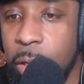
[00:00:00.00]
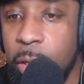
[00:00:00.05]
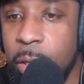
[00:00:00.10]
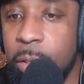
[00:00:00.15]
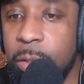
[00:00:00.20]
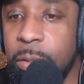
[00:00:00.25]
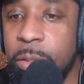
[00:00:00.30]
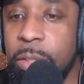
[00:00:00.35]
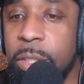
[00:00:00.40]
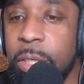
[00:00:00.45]

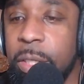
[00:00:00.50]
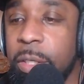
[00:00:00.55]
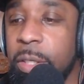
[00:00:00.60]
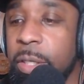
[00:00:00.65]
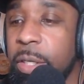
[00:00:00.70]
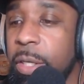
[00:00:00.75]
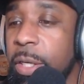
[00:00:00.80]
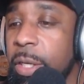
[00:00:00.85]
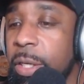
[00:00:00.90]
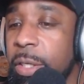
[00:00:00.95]
Oh shit!
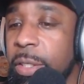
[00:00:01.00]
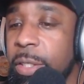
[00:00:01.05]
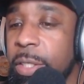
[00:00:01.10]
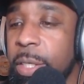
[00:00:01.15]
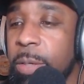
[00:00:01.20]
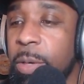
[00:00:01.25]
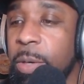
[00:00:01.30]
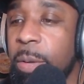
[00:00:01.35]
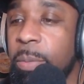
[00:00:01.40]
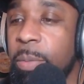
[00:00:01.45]

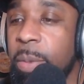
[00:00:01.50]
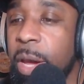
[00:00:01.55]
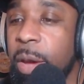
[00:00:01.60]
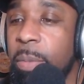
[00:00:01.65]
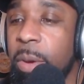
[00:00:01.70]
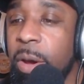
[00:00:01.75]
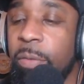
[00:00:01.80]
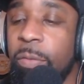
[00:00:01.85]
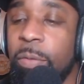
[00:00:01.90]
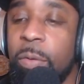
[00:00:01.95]
So we got bad
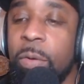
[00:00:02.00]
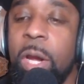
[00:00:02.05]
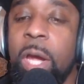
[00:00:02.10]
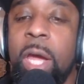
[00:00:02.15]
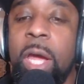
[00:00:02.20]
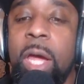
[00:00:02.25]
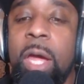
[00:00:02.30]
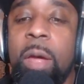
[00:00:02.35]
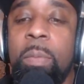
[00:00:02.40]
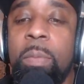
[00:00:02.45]
buffering,
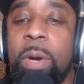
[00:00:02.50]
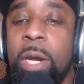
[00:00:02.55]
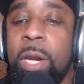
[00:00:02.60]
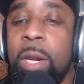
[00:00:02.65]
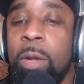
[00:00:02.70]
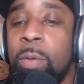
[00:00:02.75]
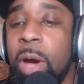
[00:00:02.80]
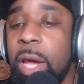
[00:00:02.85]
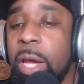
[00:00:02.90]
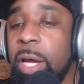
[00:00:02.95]
but
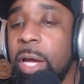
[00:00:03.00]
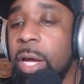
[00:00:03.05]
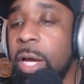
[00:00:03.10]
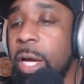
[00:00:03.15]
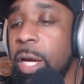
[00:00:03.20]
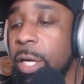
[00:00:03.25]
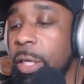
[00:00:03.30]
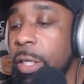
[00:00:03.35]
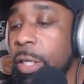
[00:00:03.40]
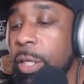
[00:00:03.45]
anyway,
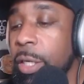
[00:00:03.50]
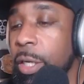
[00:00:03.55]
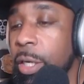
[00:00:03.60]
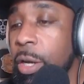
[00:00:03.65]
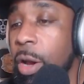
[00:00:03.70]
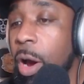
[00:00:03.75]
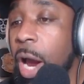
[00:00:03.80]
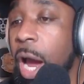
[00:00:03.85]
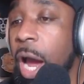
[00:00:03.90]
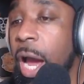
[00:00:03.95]

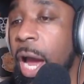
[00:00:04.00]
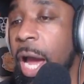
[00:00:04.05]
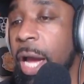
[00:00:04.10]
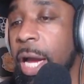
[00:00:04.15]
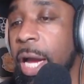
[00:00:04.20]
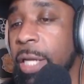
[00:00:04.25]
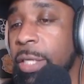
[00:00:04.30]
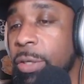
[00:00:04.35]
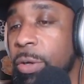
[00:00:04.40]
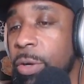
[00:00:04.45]
no,
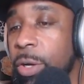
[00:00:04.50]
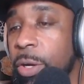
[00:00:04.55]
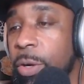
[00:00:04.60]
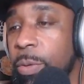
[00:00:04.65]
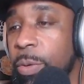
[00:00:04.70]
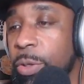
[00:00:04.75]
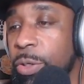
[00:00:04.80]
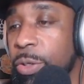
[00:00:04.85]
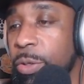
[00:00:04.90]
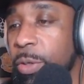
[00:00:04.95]
I totally
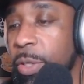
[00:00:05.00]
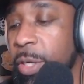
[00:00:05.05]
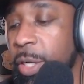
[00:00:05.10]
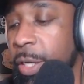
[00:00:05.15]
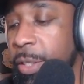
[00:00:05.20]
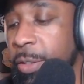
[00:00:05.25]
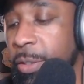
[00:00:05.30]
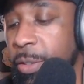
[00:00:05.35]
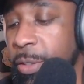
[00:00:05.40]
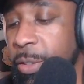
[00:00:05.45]
agree with
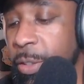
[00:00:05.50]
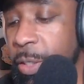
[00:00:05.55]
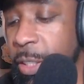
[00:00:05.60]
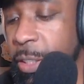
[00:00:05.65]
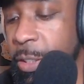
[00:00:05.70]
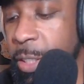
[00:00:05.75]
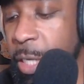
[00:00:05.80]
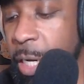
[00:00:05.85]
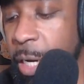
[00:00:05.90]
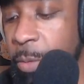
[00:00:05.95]
you. So
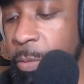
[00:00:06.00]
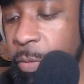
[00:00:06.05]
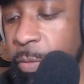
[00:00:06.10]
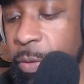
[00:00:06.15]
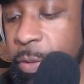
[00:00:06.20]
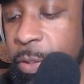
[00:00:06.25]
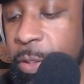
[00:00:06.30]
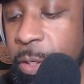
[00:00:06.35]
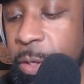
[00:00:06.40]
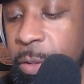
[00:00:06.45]
let's kind of move
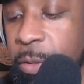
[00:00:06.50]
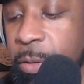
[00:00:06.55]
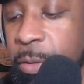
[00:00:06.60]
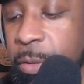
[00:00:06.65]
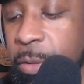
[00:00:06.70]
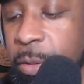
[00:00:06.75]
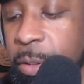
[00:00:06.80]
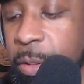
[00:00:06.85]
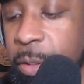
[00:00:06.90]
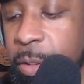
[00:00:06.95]
this on.
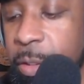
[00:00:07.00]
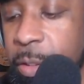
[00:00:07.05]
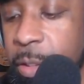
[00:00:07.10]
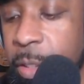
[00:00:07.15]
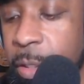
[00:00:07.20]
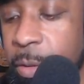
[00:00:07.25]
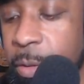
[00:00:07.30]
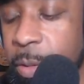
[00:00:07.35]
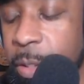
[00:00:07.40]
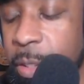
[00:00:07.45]
I
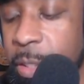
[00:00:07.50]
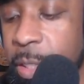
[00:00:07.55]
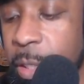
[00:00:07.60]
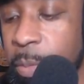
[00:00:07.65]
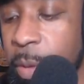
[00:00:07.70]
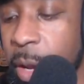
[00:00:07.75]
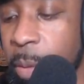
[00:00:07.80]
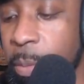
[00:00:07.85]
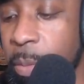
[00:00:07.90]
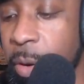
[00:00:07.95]
don't know. They say
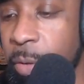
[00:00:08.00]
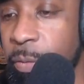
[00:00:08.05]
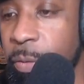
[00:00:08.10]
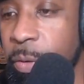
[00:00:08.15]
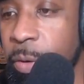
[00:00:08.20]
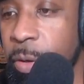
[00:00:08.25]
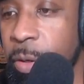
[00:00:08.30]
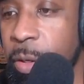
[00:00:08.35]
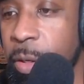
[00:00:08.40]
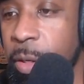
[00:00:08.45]
bad buffering.